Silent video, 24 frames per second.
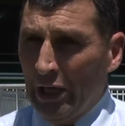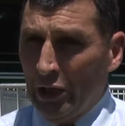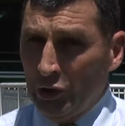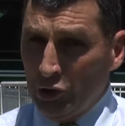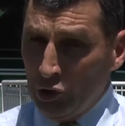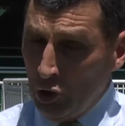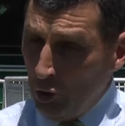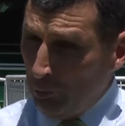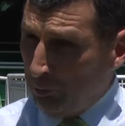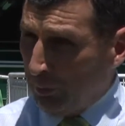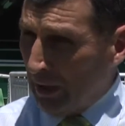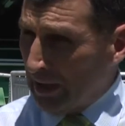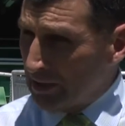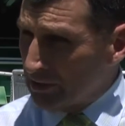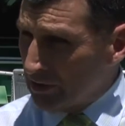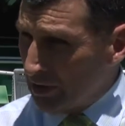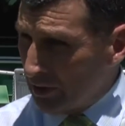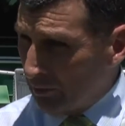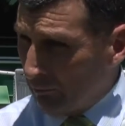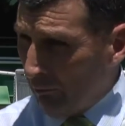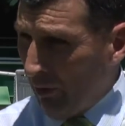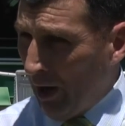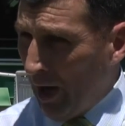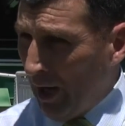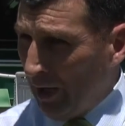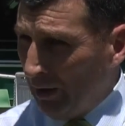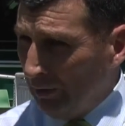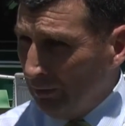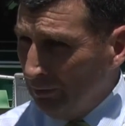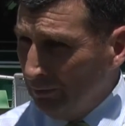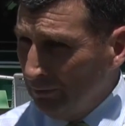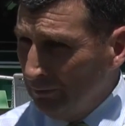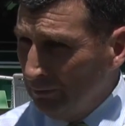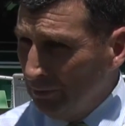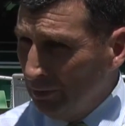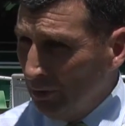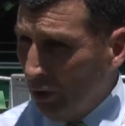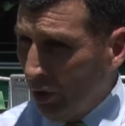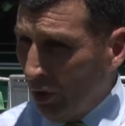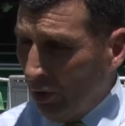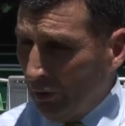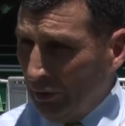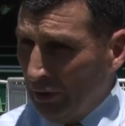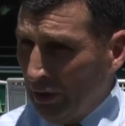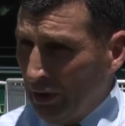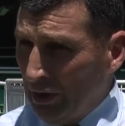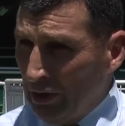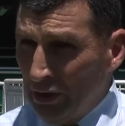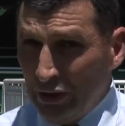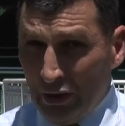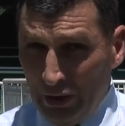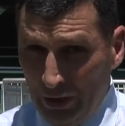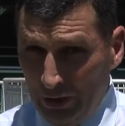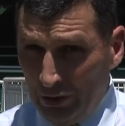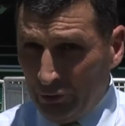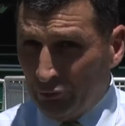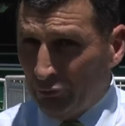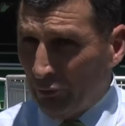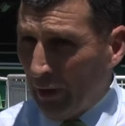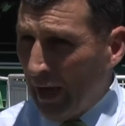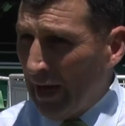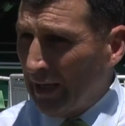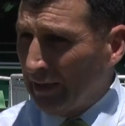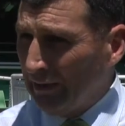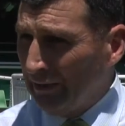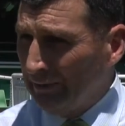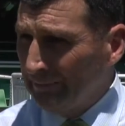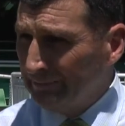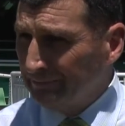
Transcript: new plastic rail on the inner track.